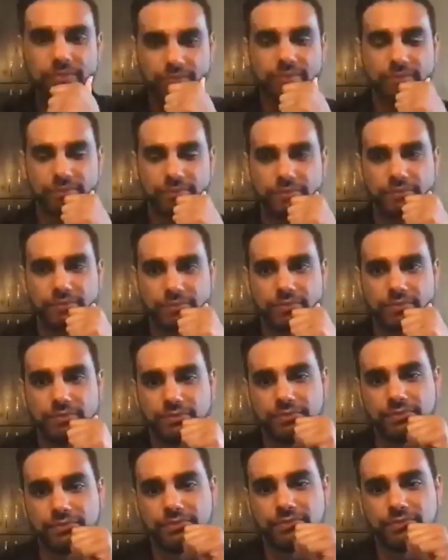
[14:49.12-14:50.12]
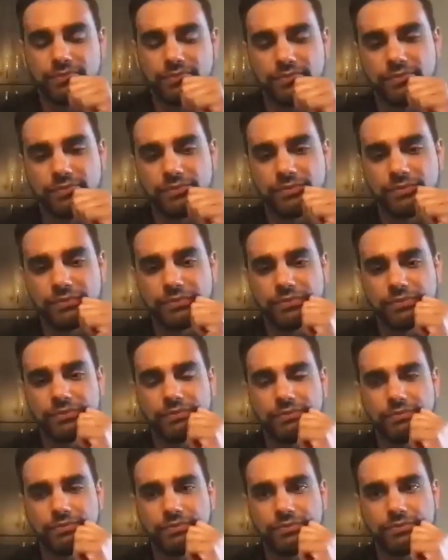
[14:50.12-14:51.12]
the free group,
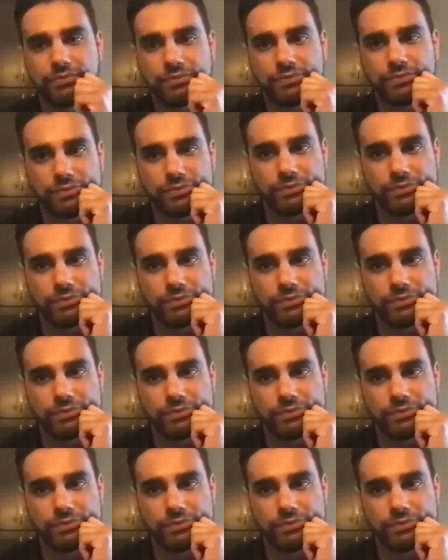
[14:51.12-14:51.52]
and